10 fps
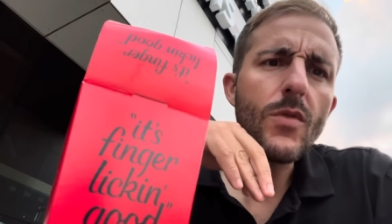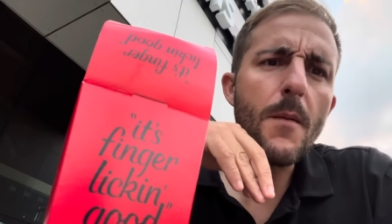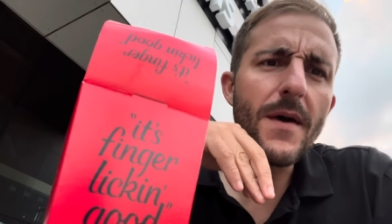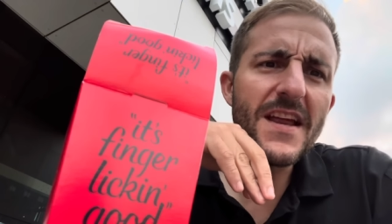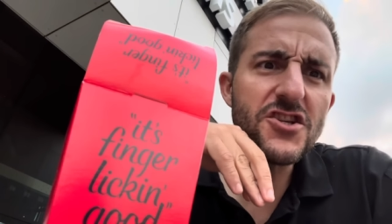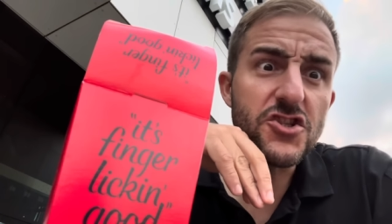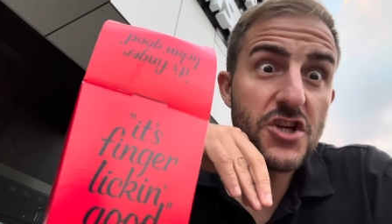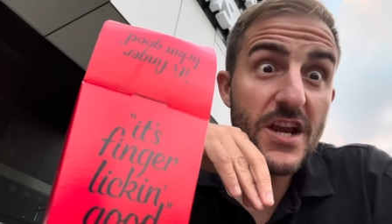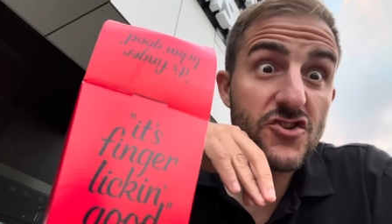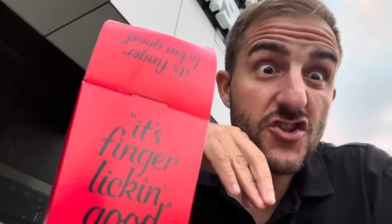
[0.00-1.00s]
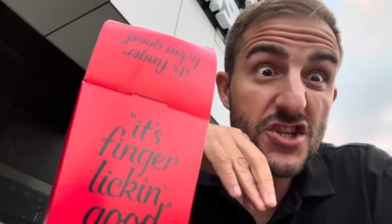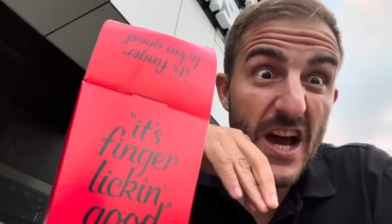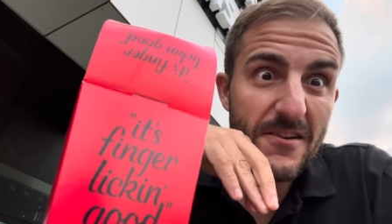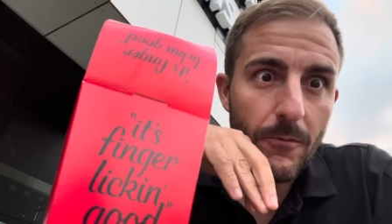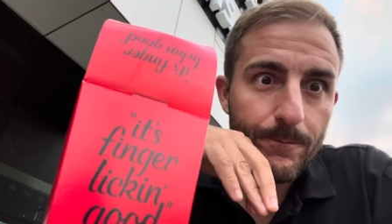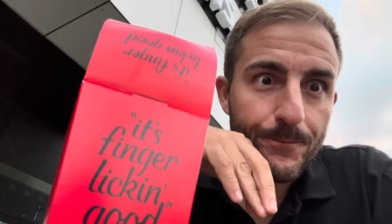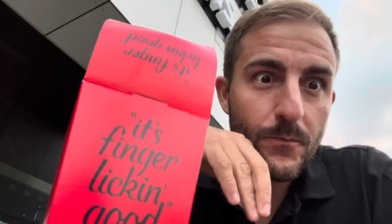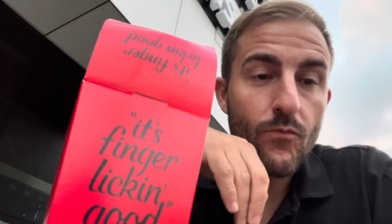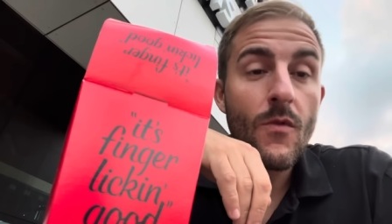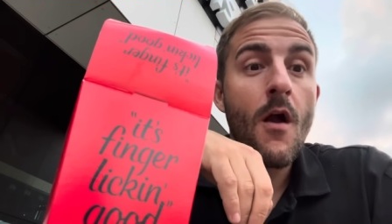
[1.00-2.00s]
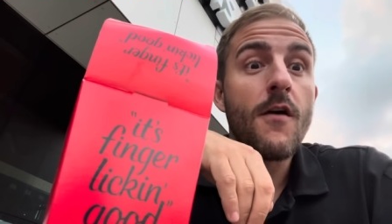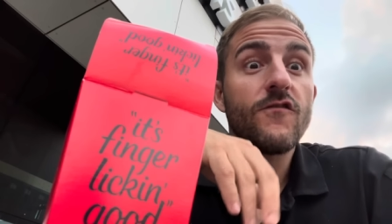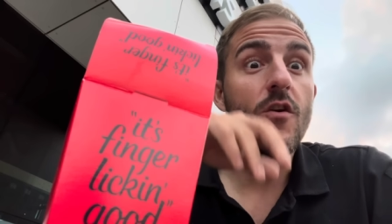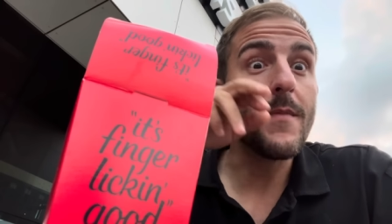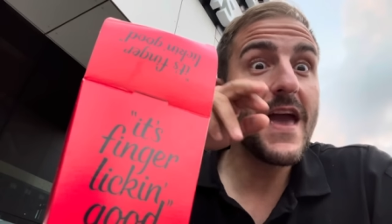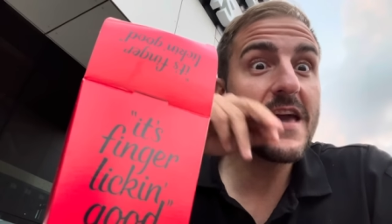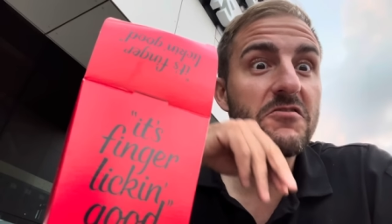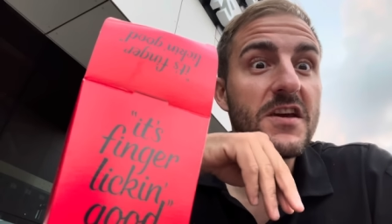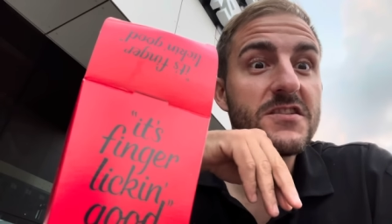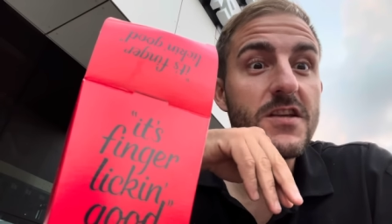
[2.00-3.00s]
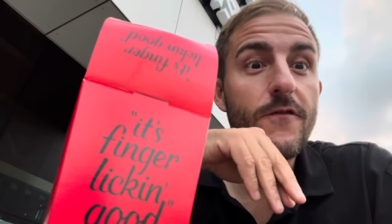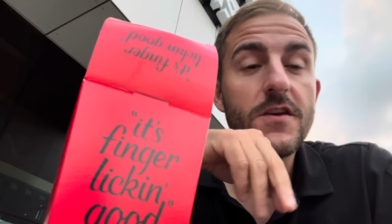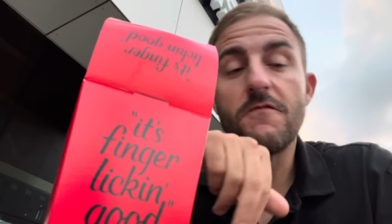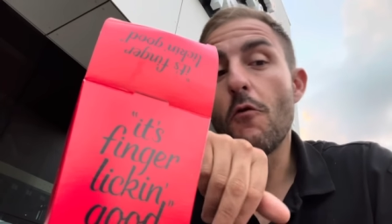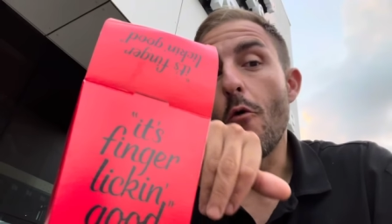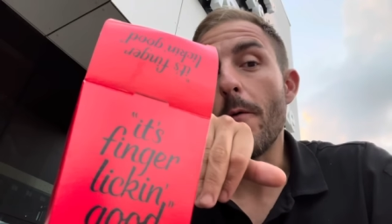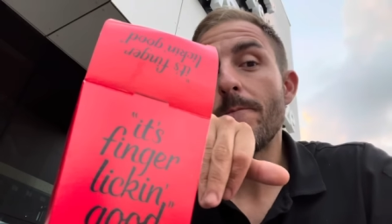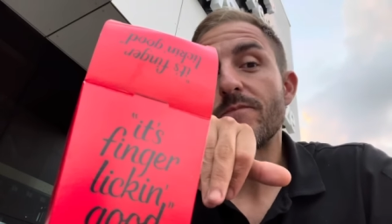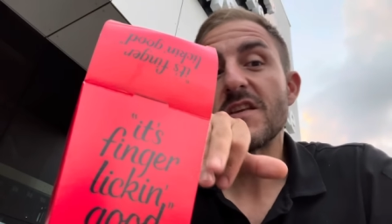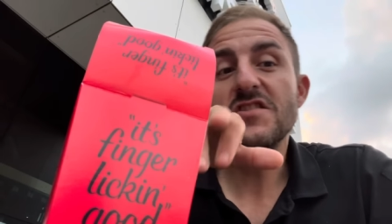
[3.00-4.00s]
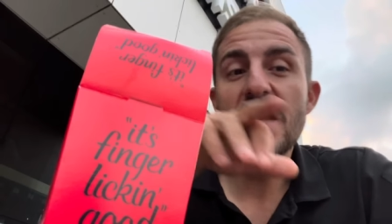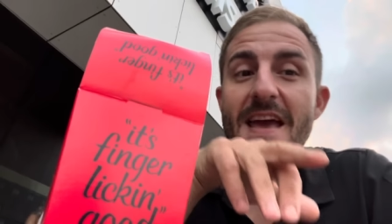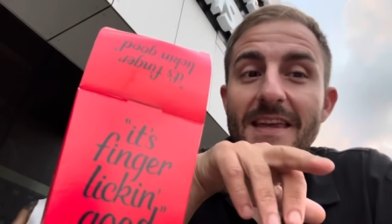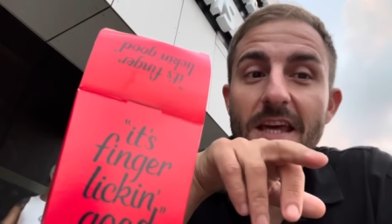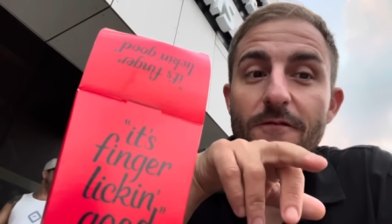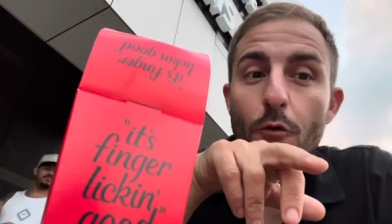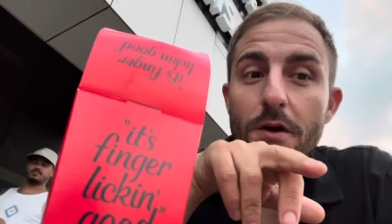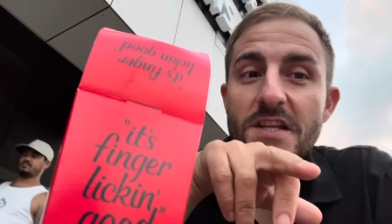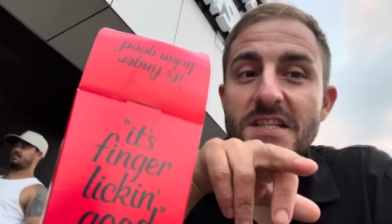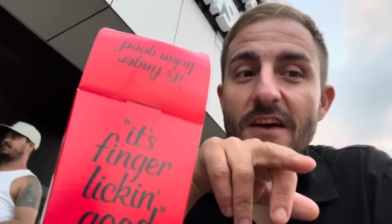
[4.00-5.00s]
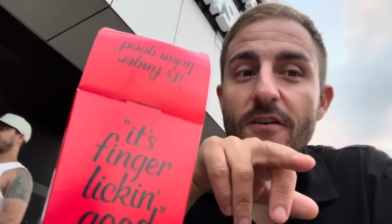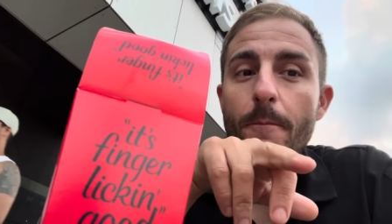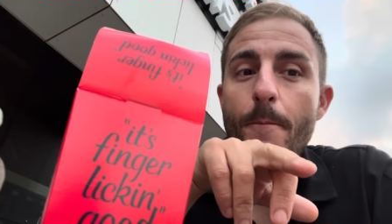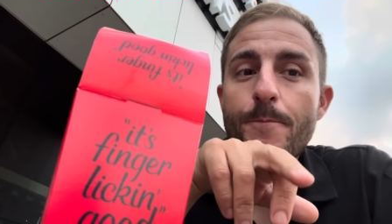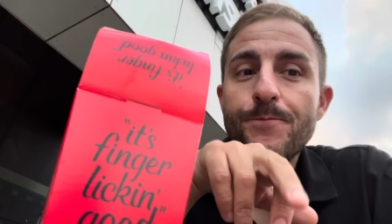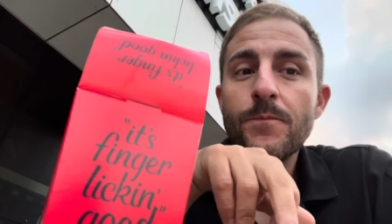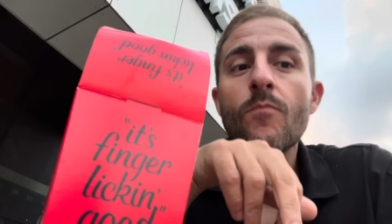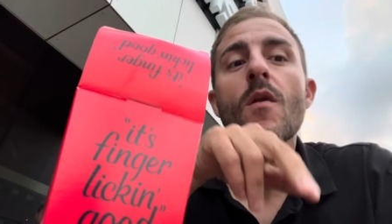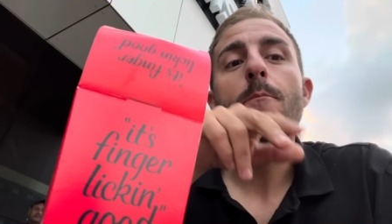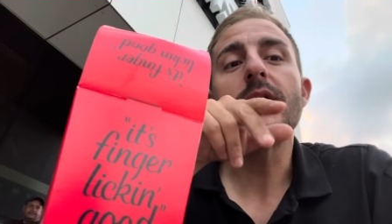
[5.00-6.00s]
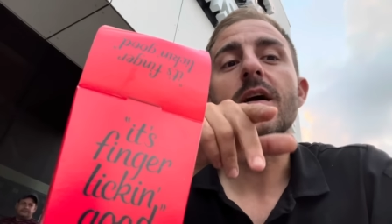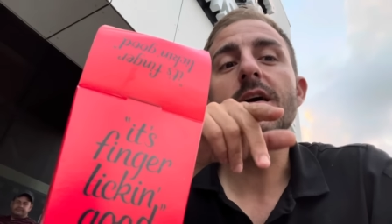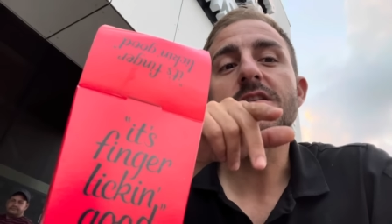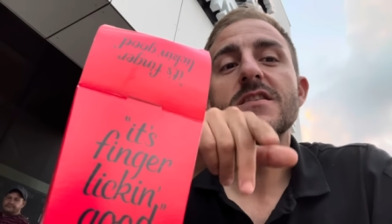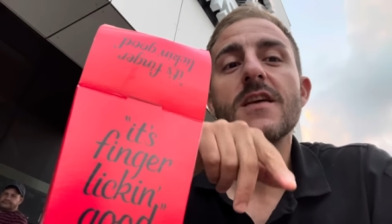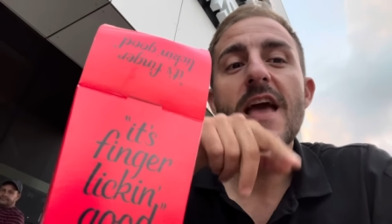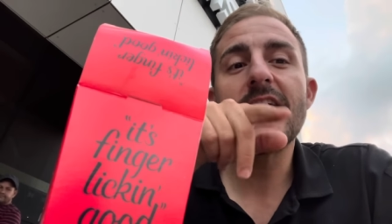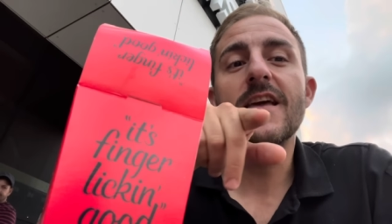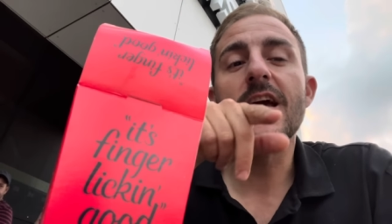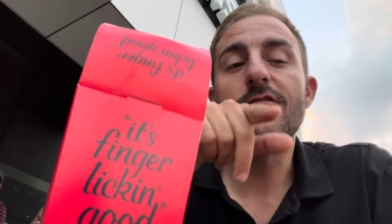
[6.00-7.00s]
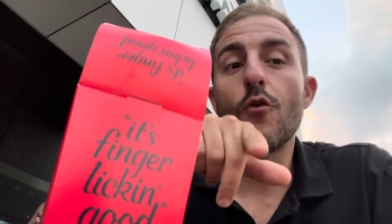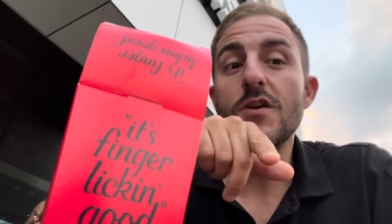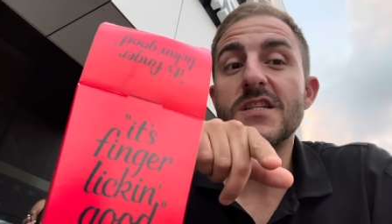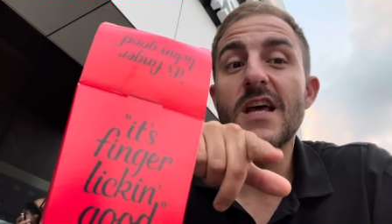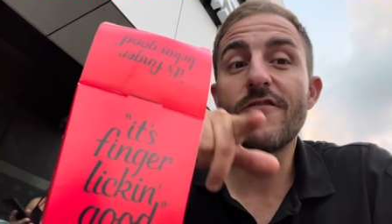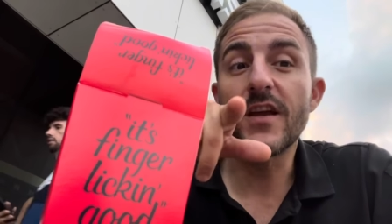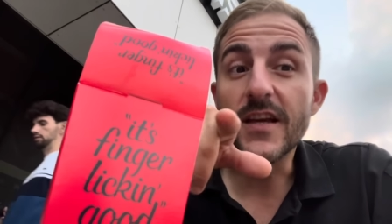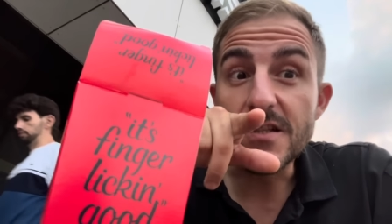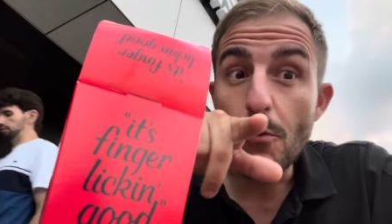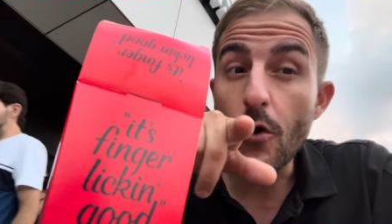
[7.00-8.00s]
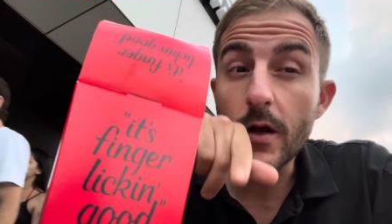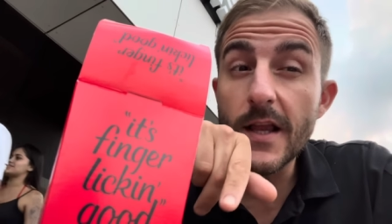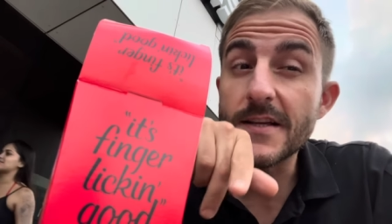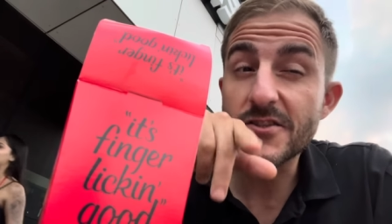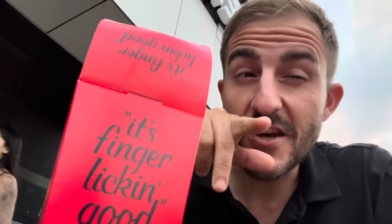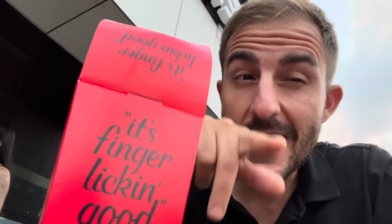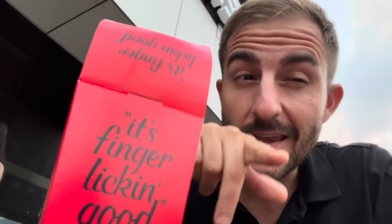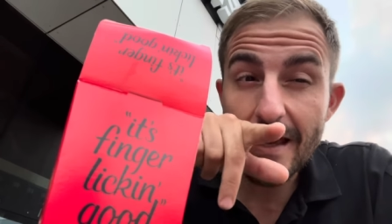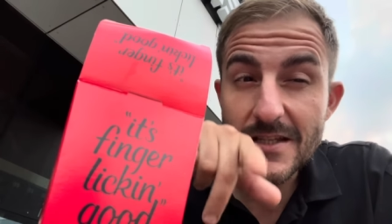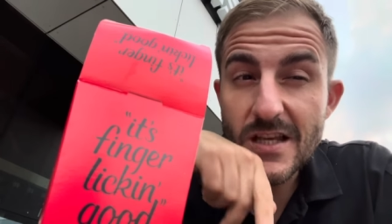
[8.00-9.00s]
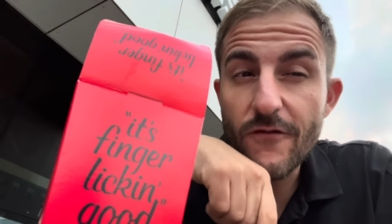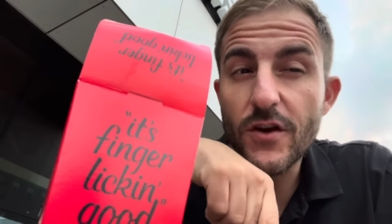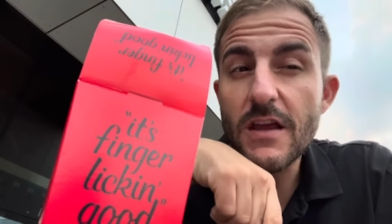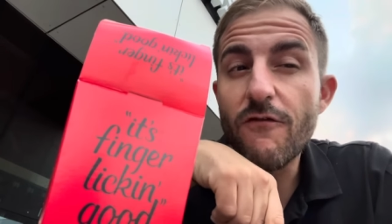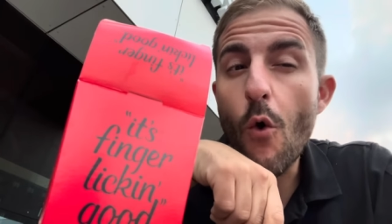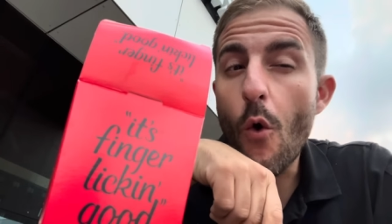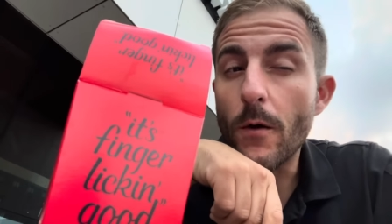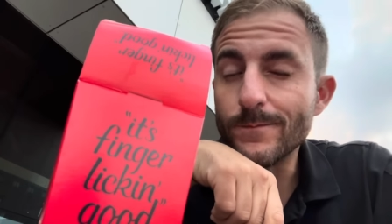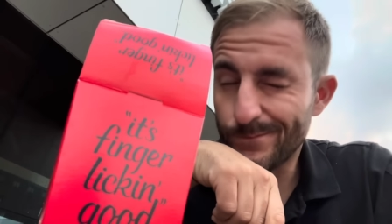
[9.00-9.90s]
but I just changed the title from A K seventy-four to A K forty-seven because A K forty-seven gets more clicks than A K seventy-four.